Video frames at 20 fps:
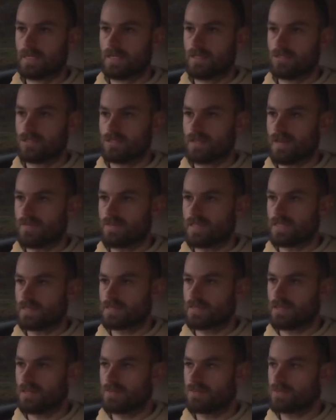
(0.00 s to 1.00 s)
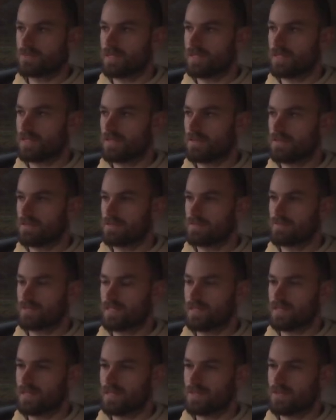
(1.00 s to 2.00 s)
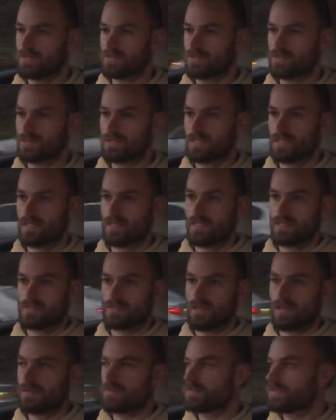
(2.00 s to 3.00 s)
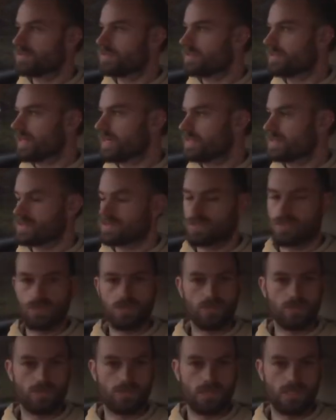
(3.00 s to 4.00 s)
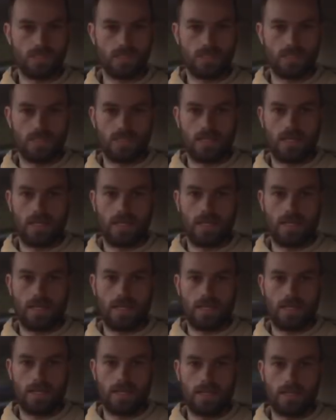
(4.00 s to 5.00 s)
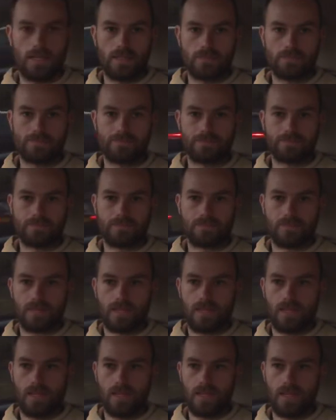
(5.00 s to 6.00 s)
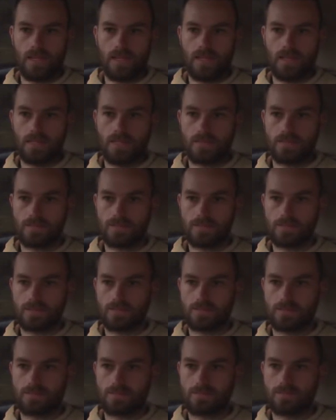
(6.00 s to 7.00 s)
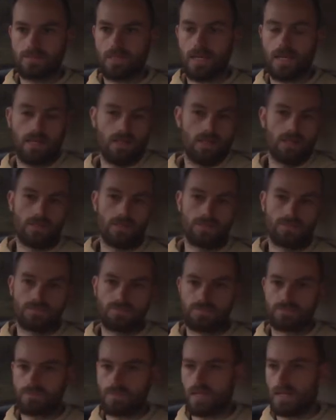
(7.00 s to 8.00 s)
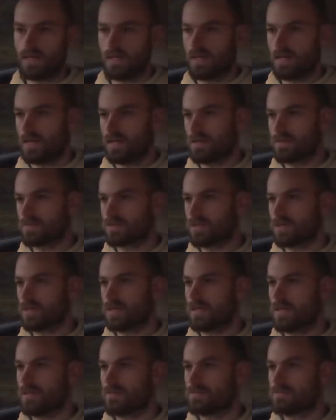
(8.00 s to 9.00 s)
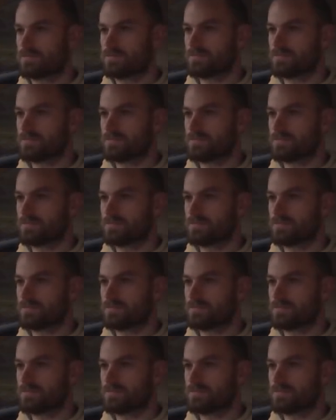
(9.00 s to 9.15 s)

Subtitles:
just haven't had time to edit a lot of the videos, so hoping to do that soon. And yeah, I've got a